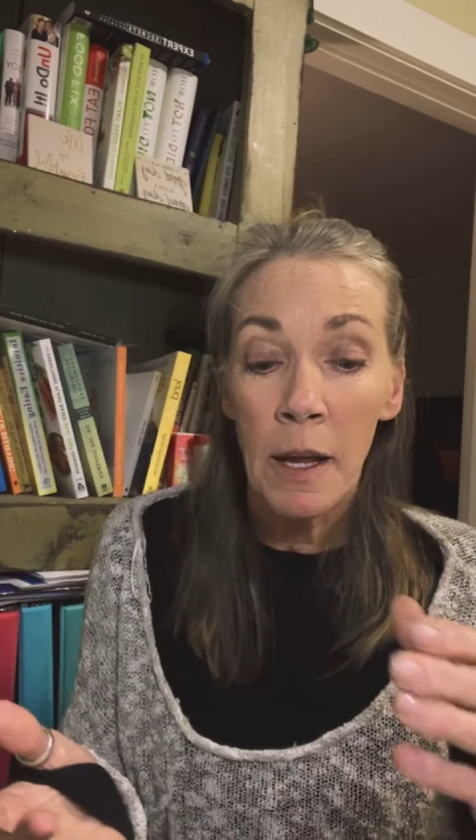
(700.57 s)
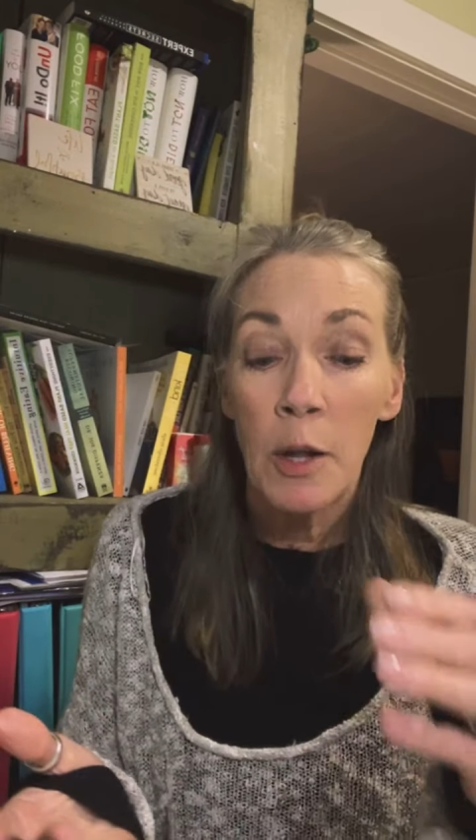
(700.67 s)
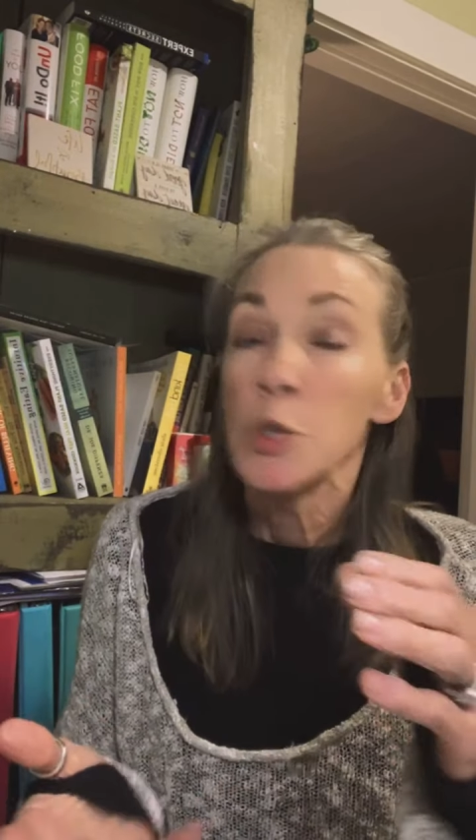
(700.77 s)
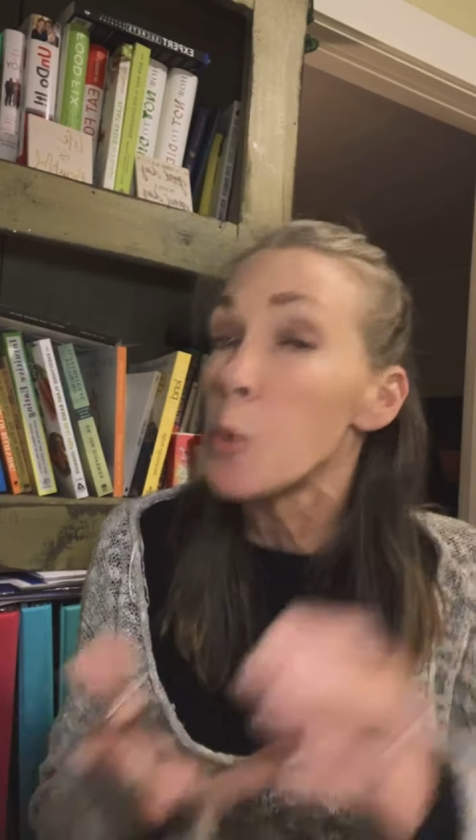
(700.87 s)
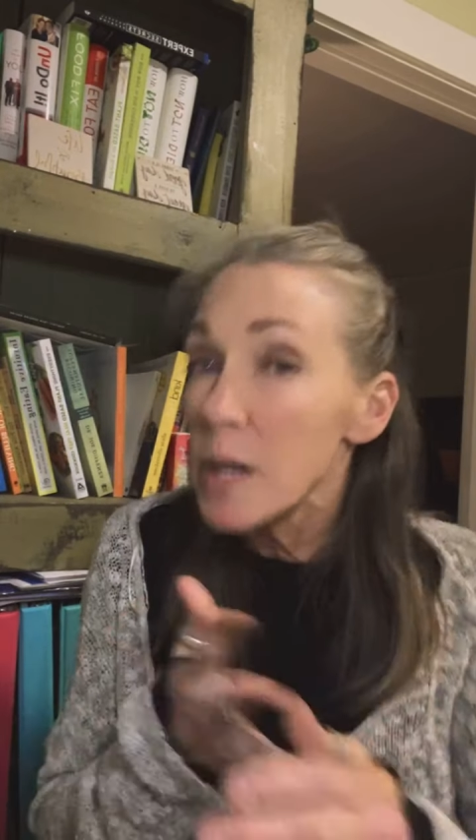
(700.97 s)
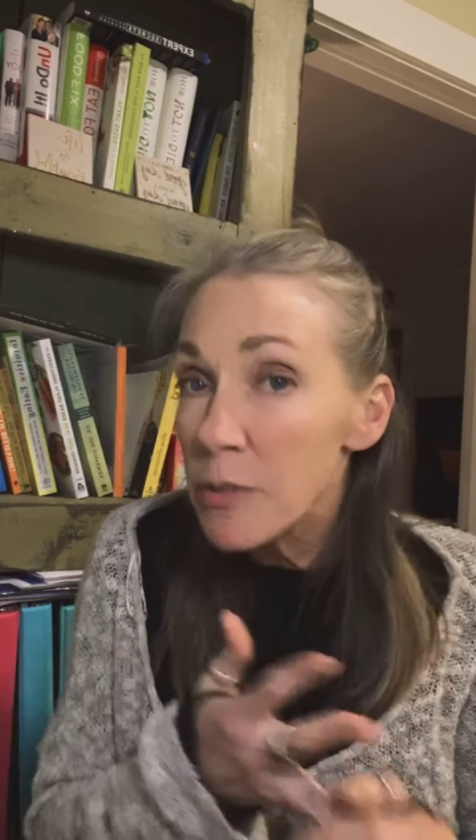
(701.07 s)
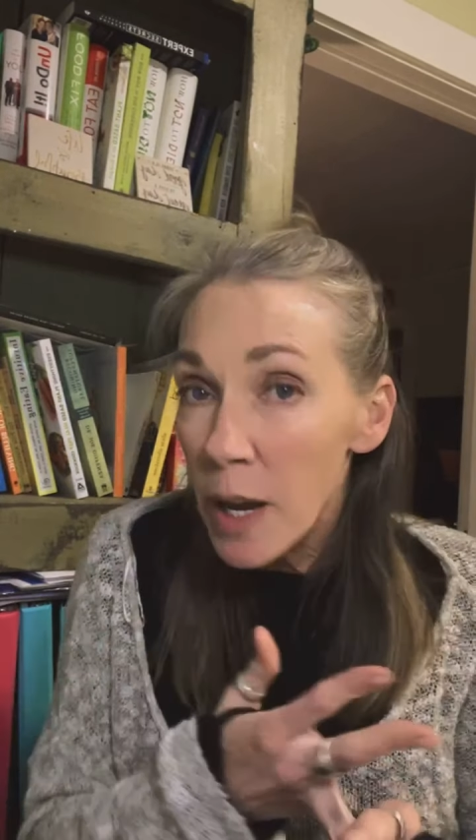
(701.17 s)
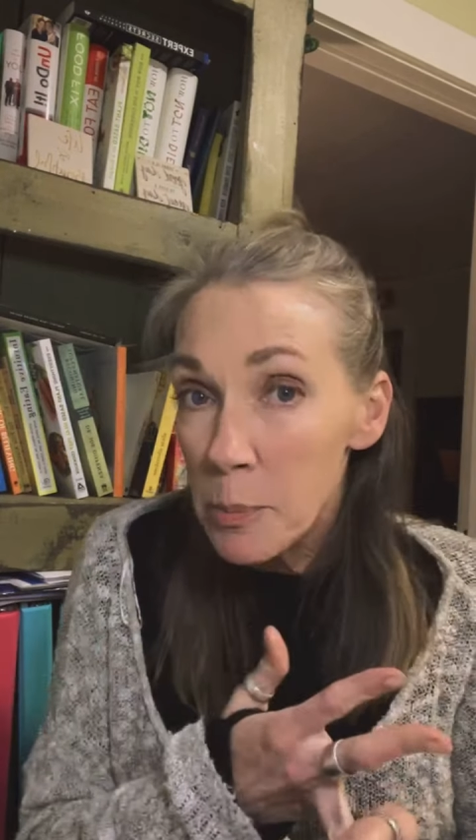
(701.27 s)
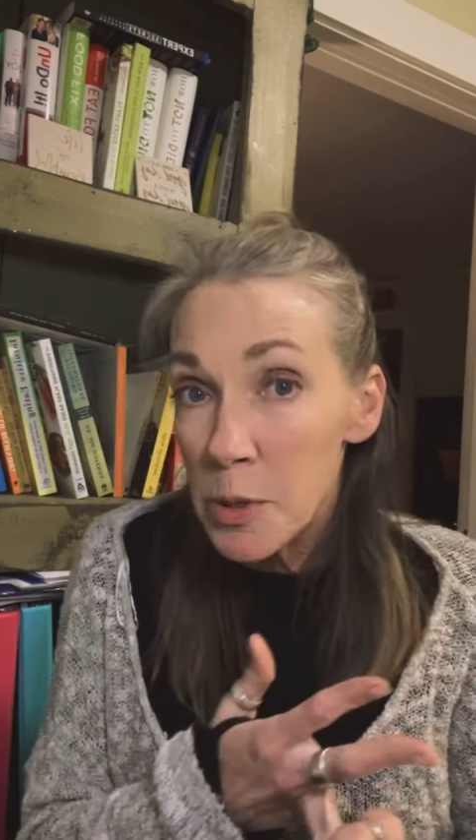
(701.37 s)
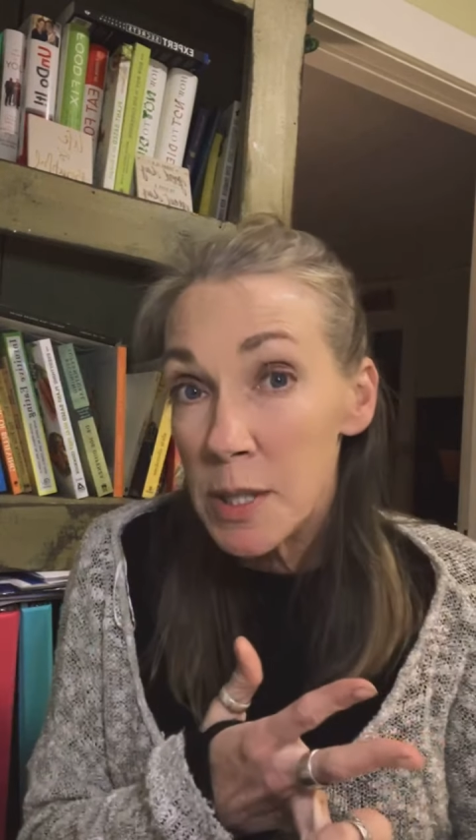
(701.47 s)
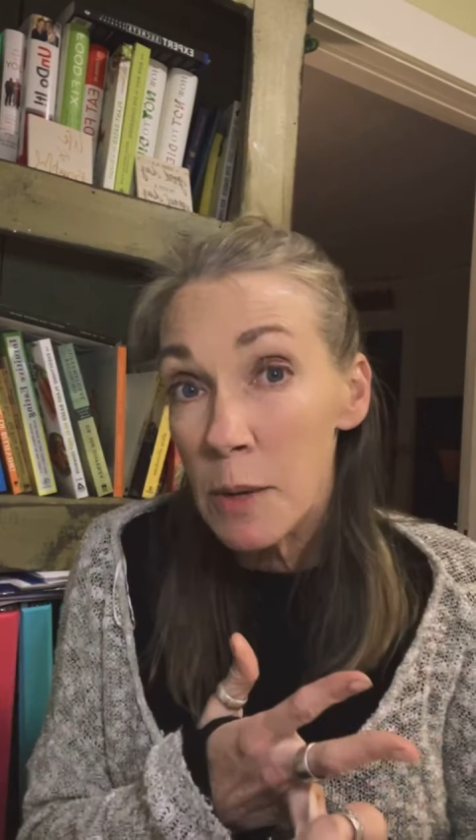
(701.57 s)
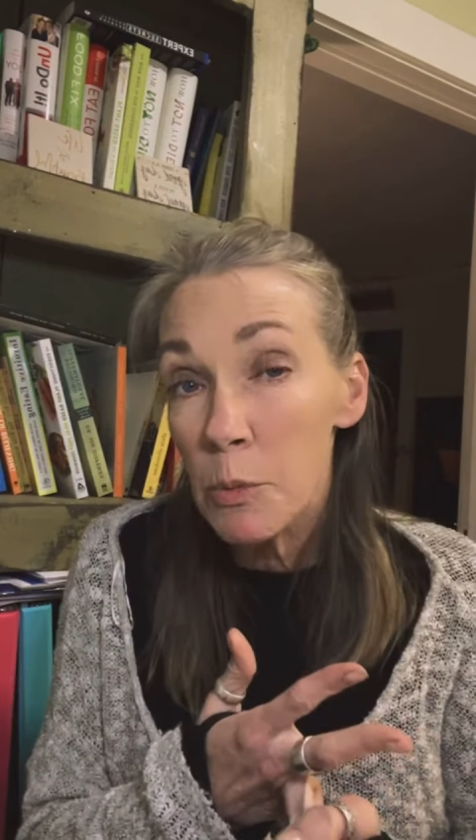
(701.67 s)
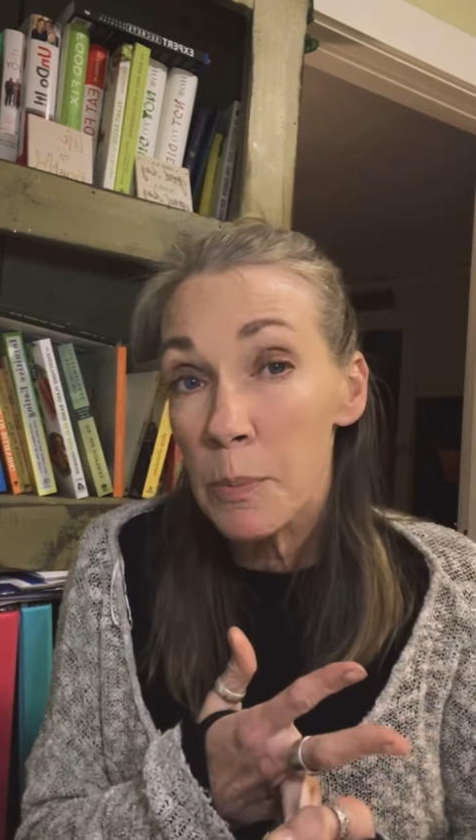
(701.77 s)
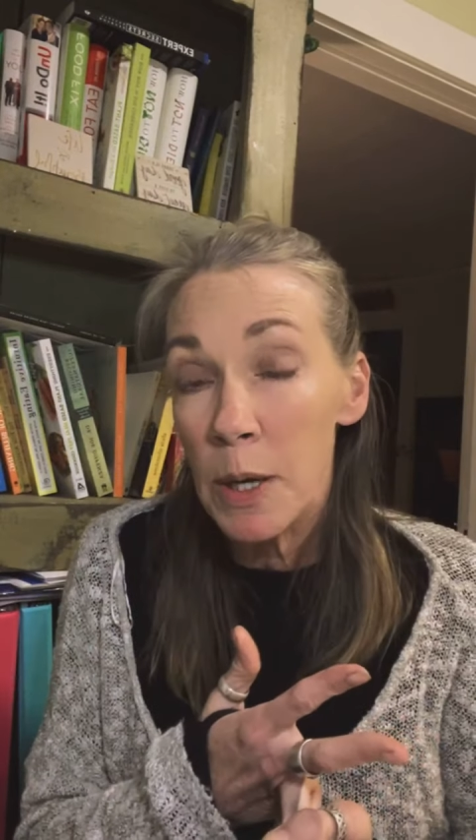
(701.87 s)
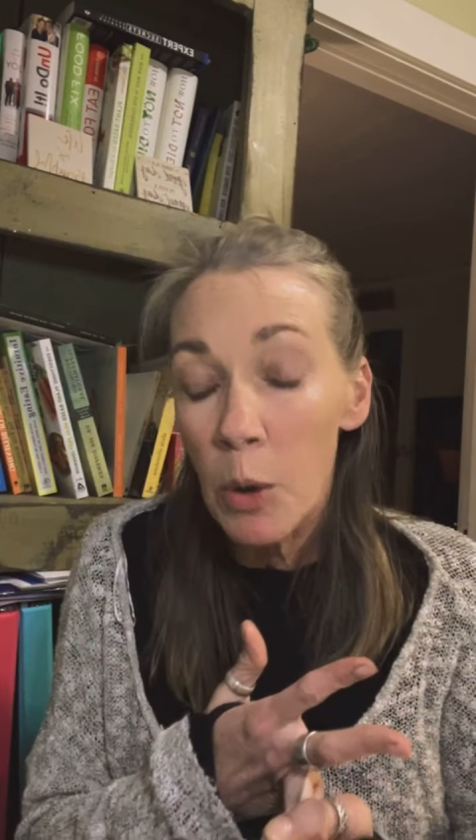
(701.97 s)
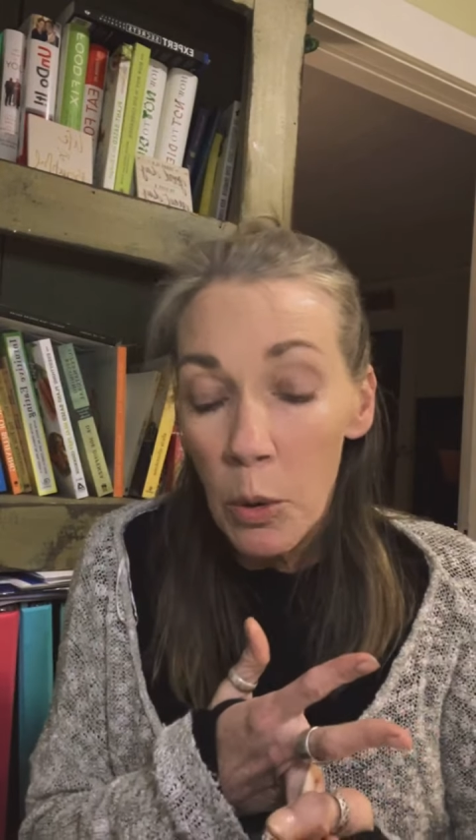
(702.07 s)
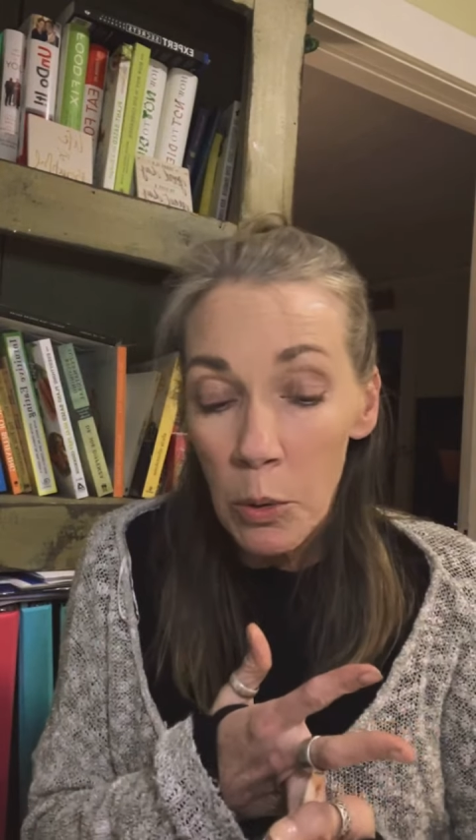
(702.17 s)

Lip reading: 25% would be whole